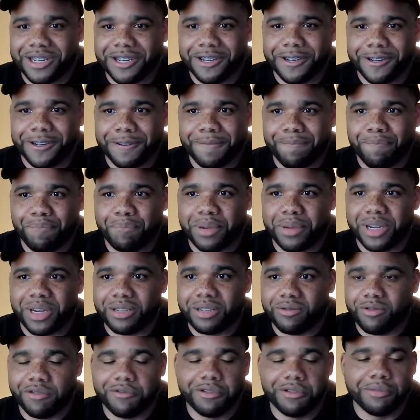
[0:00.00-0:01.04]
Um,
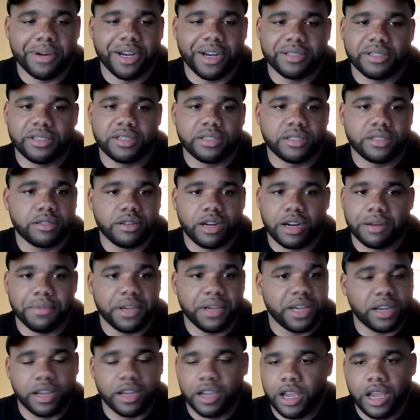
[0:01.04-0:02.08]
but with football season started
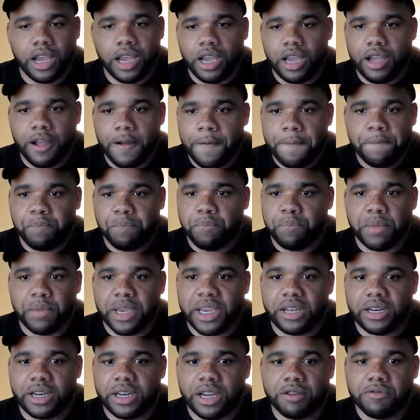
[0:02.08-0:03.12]
back,
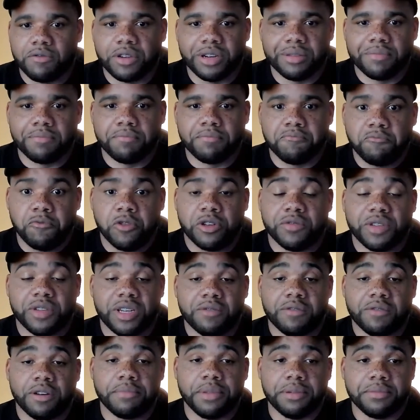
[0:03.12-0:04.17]
mean, there we
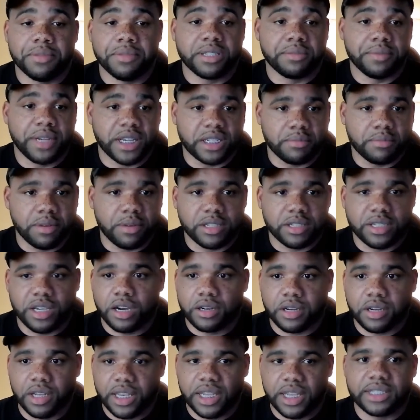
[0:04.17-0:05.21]
really won't be much basketball
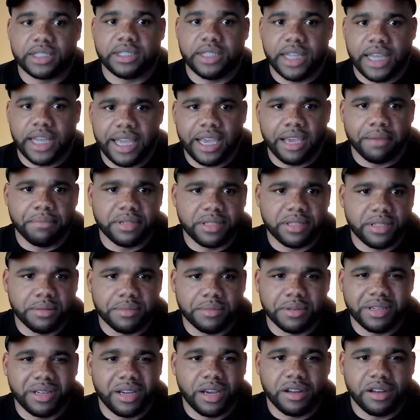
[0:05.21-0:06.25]
talking unless that happens,
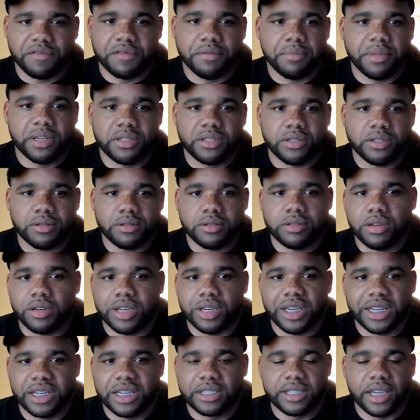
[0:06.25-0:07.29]
him or Donovan Mitchell or
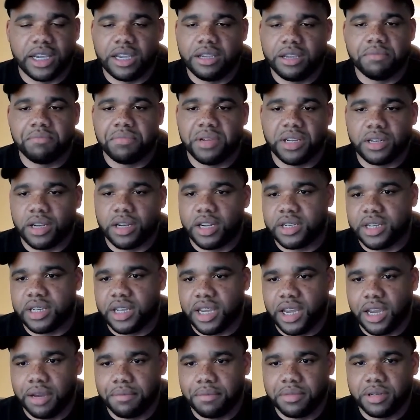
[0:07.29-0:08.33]
anything big like
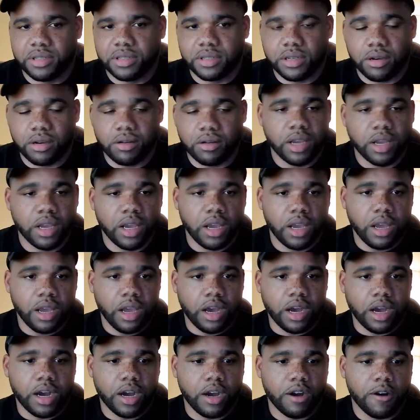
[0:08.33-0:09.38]
that happening. So,
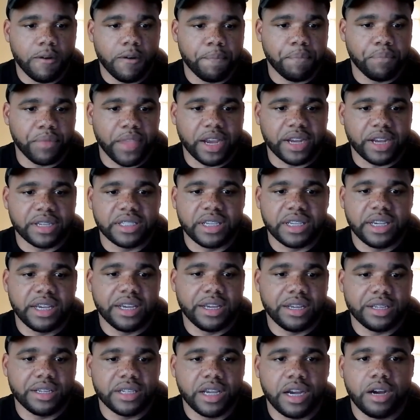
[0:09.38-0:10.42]
uh, like I
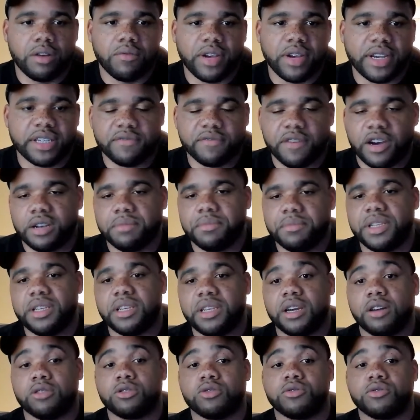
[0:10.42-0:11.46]
said, as always, follow
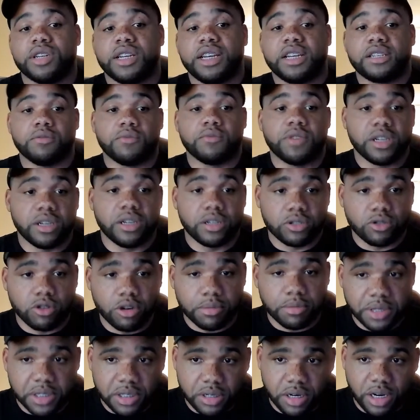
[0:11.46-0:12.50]
me on Twitter at the one
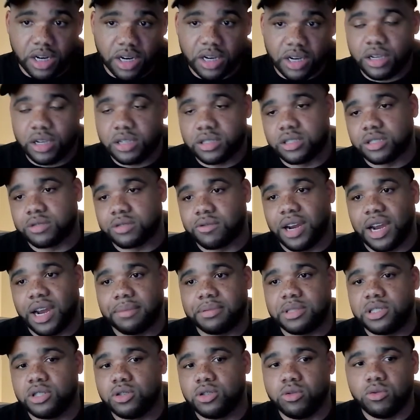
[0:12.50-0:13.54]
underscore P Shark.
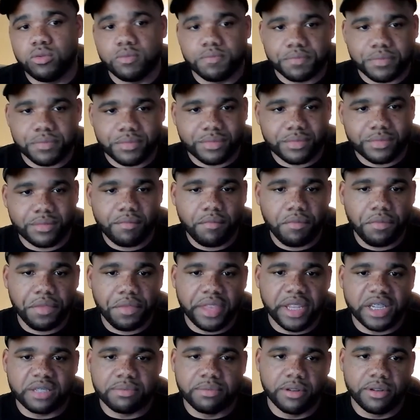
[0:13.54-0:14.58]
Subscribe to
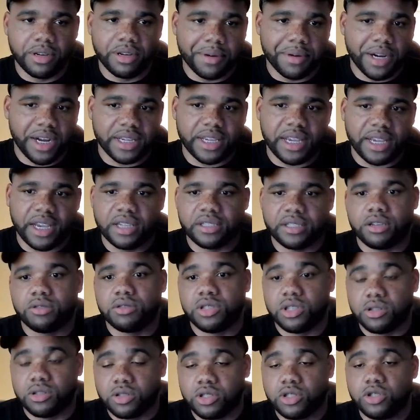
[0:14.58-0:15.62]
Yes Real Podcast
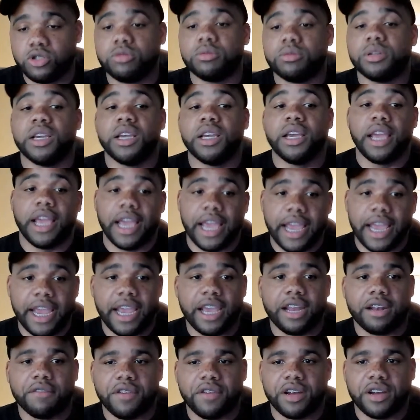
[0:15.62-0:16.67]
on YouTube
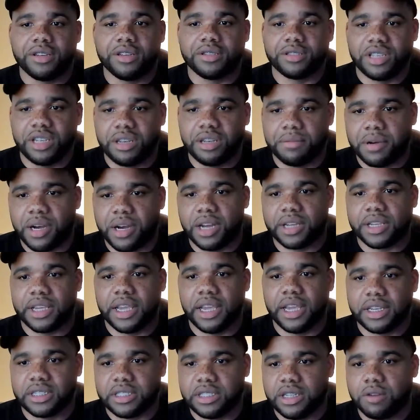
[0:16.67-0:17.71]
and follow us on any
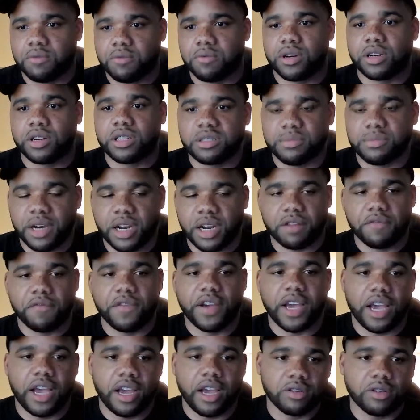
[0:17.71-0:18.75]
podcast network,
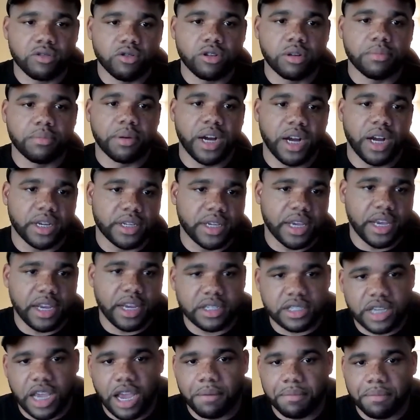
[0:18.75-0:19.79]
Spotify, Google
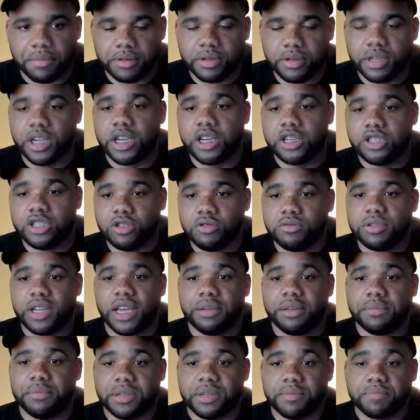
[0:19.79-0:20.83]
Podcasts, Apple, you
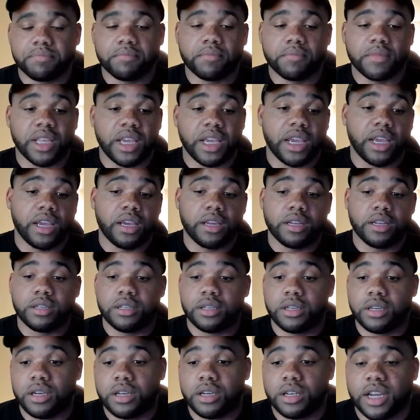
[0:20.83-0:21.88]
name it. And
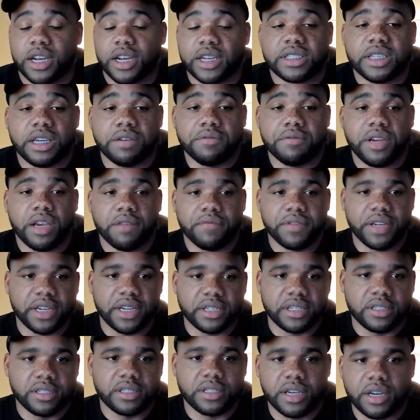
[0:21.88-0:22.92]
like I said, we have
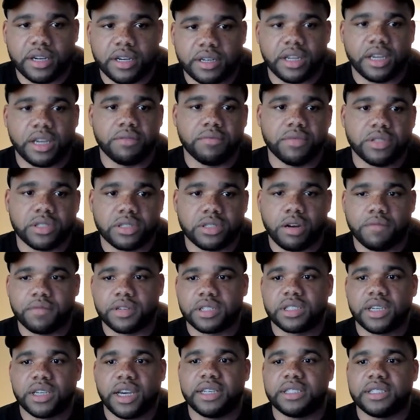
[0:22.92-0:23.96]
guests this Saturday. We start
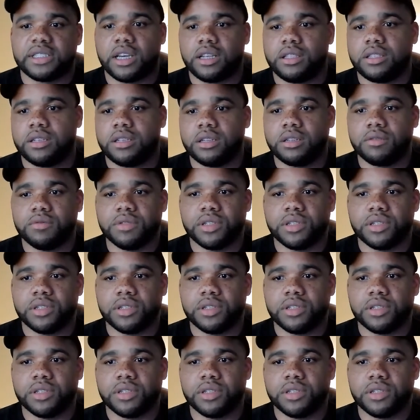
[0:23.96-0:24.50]
with the Titans outlook.